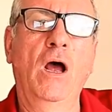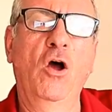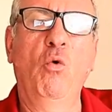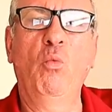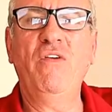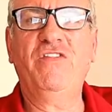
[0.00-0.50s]

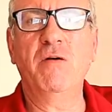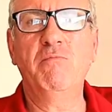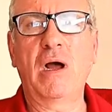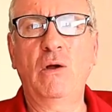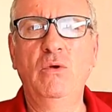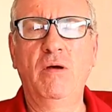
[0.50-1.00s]
uh, with the
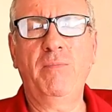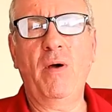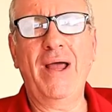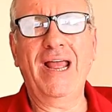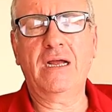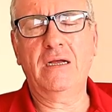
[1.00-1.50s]

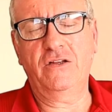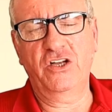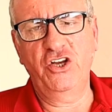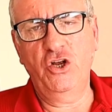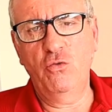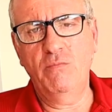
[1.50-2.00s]
motorbike,
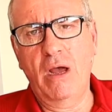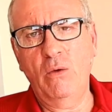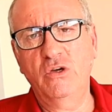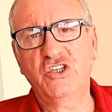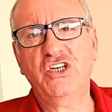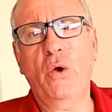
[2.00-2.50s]
the new
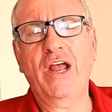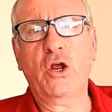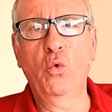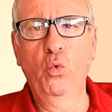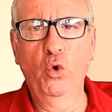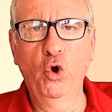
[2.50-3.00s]

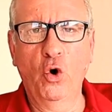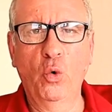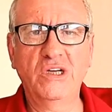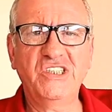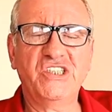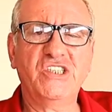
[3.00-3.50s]
motorcycle
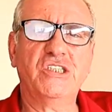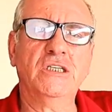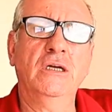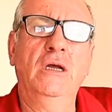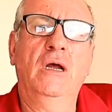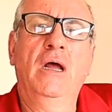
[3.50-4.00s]
laws.
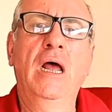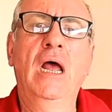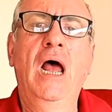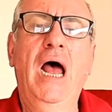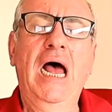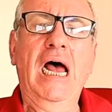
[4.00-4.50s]

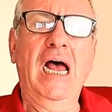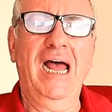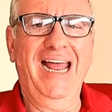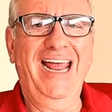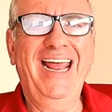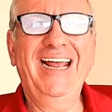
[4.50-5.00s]

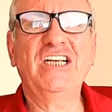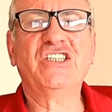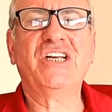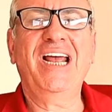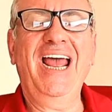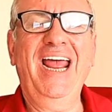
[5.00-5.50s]
Uh,
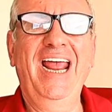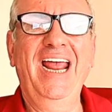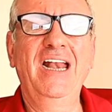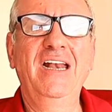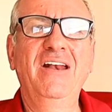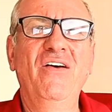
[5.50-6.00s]
it's
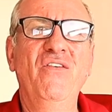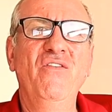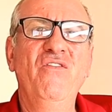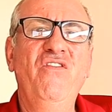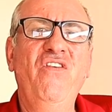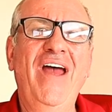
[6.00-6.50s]
getting
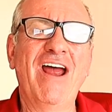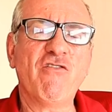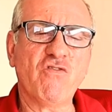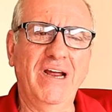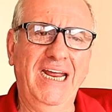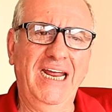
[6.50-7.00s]

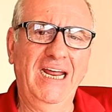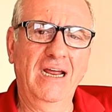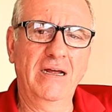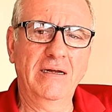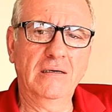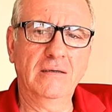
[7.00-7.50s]
very
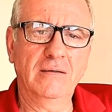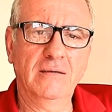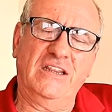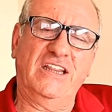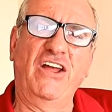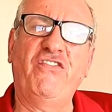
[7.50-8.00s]

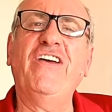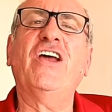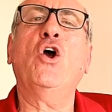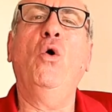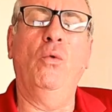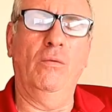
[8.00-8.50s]

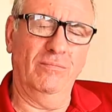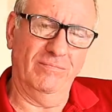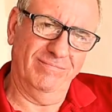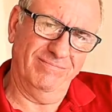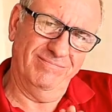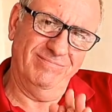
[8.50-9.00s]
difficult.
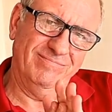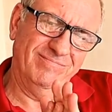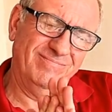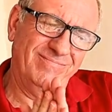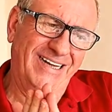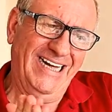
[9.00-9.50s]

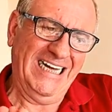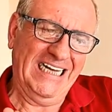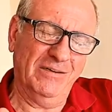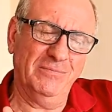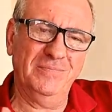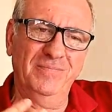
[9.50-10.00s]

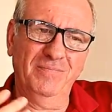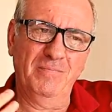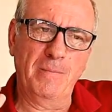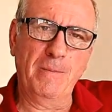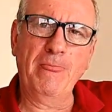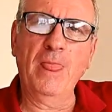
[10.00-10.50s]
Um,
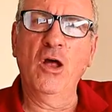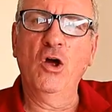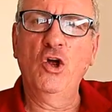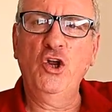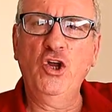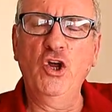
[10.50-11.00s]

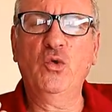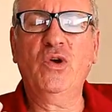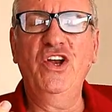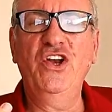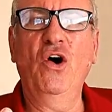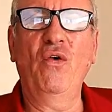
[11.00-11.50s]
you
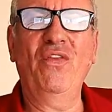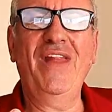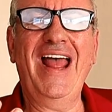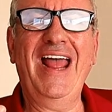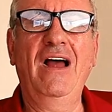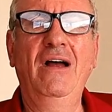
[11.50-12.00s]
cannot
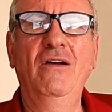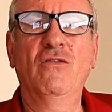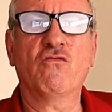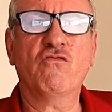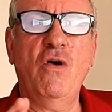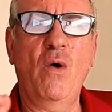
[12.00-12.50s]
now
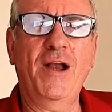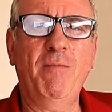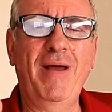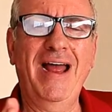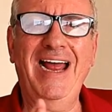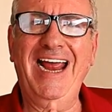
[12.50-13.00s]
ride
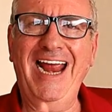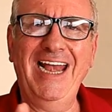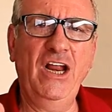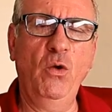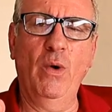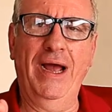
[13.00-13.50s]
about
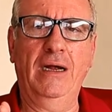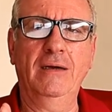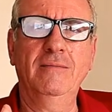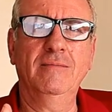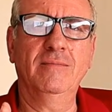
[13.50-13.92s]
anywhere